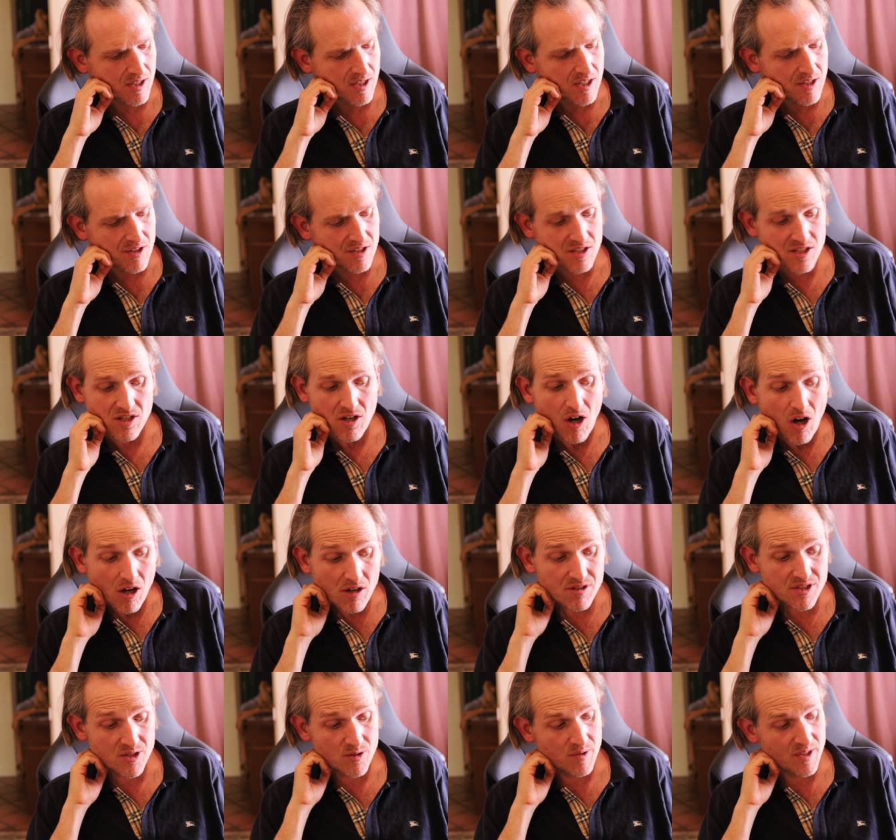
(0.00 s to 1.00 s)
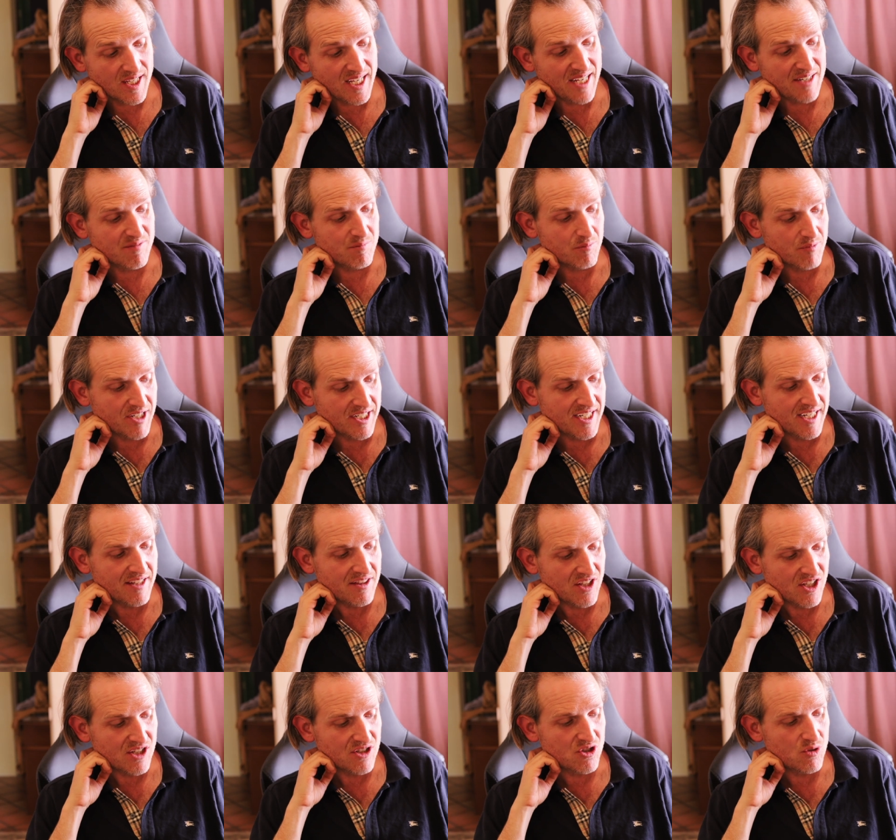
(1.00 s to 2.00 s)
This is also the gate of bringing
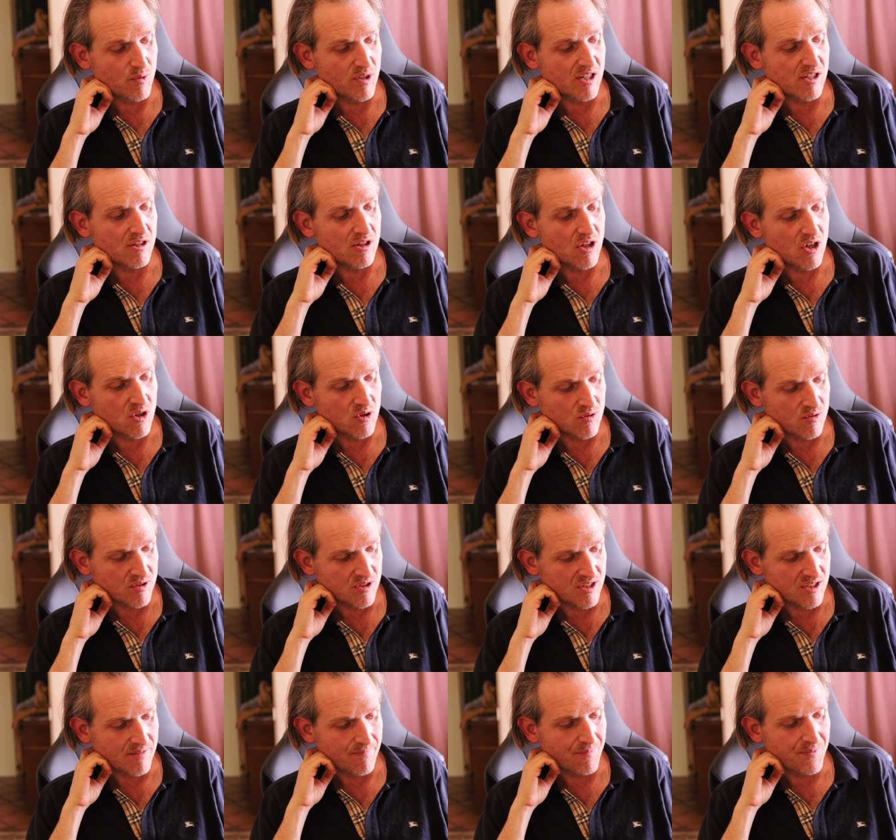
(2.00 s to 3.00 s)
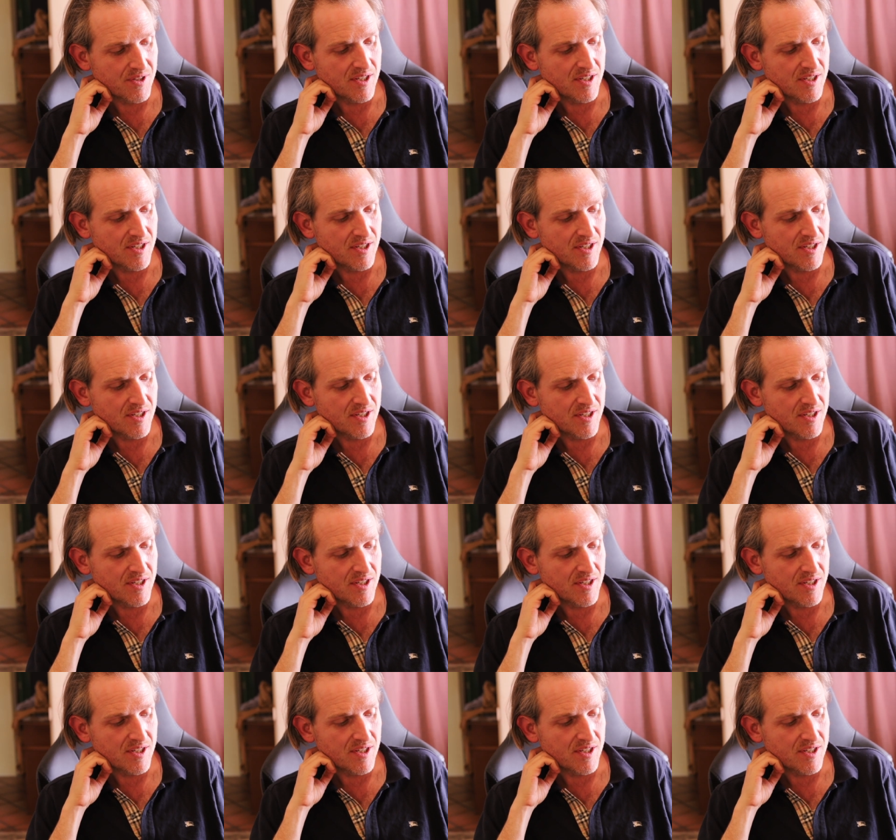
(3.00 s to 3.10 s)
things to a close